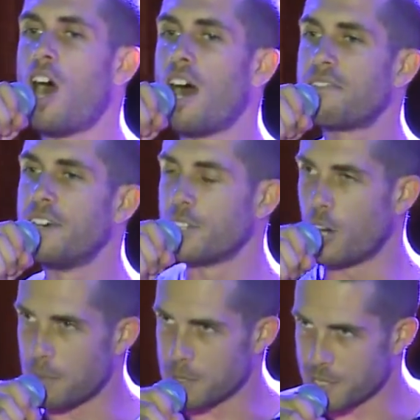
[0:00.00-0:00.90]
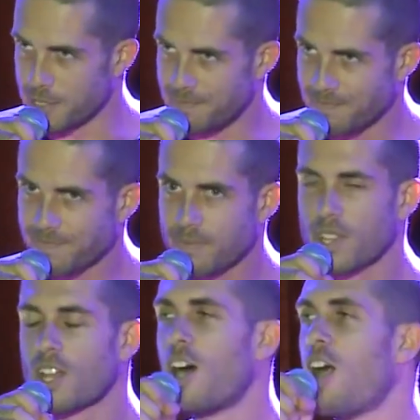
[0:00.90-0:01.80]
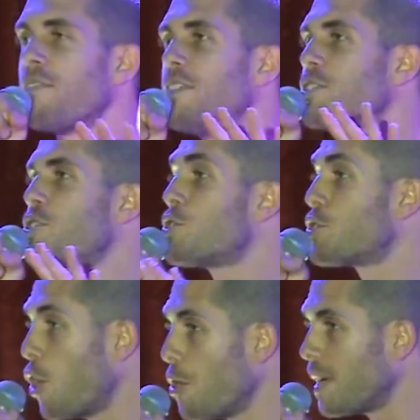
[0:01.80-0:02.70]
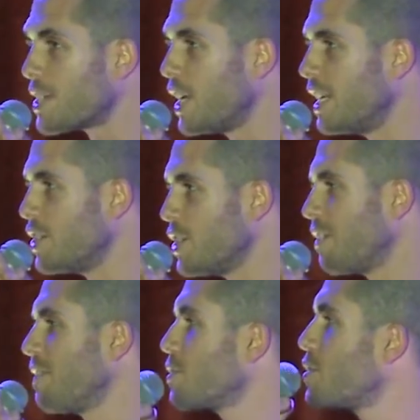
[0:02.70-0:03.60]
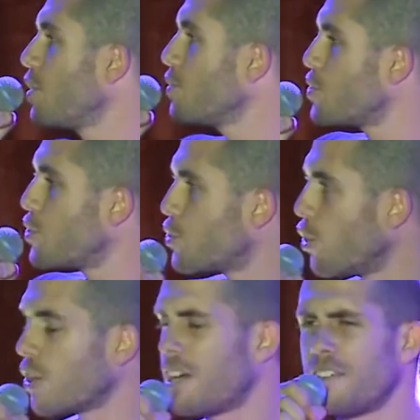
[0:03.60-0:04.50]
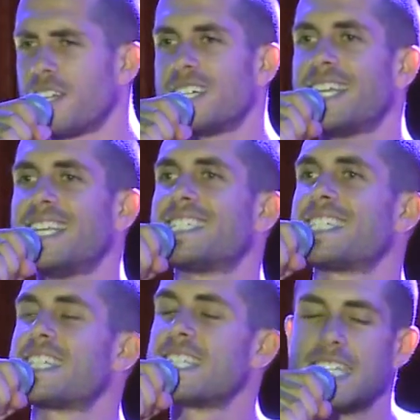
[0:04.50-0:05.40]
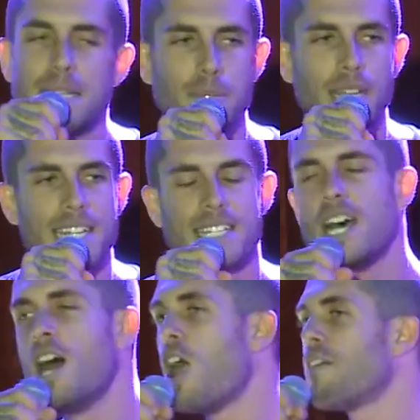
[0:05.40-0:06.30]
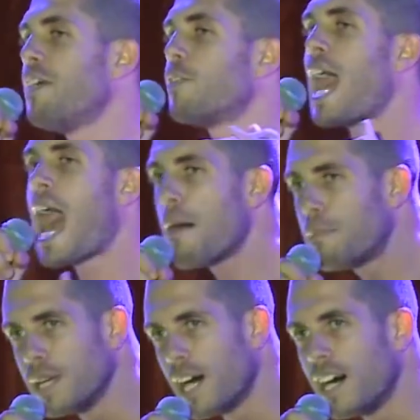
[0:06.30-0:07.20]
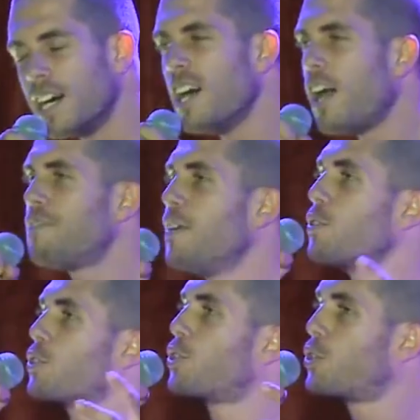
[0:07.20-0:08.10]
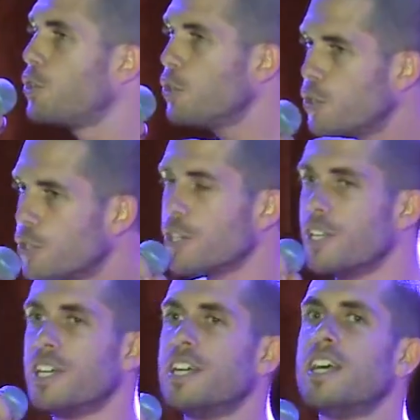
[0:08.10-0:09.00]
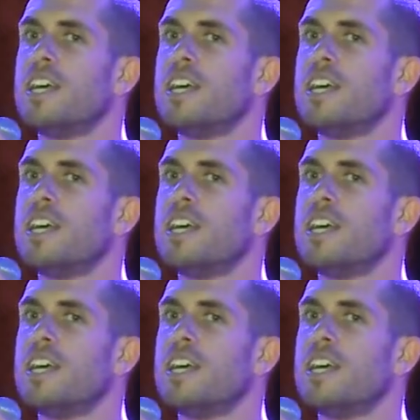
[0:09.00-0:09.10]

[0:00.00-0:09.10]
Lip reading: I felt the opposite. I felt so much energy. I felt so strong. I felt like I needed to sleep less. I felt happier. I felt good.